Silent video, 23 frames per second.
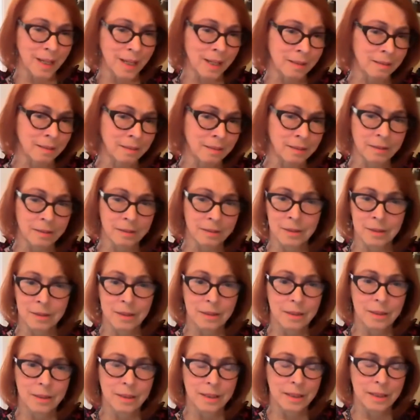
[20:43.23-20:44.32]
And
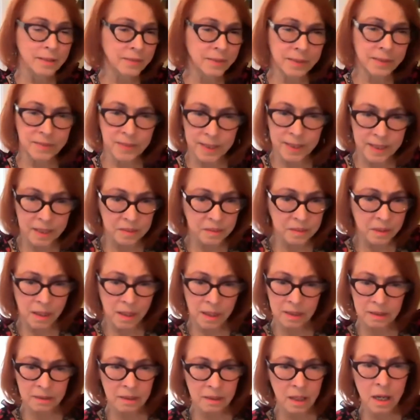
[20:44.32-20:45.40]
even if they never
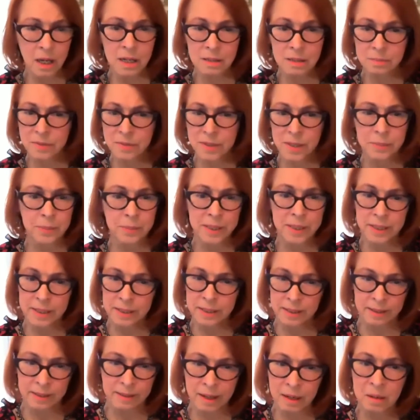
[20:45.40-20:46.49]
got Lyme, they'd be
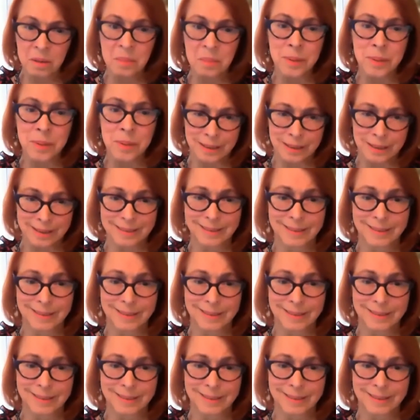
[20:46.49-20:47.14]
needing therapy.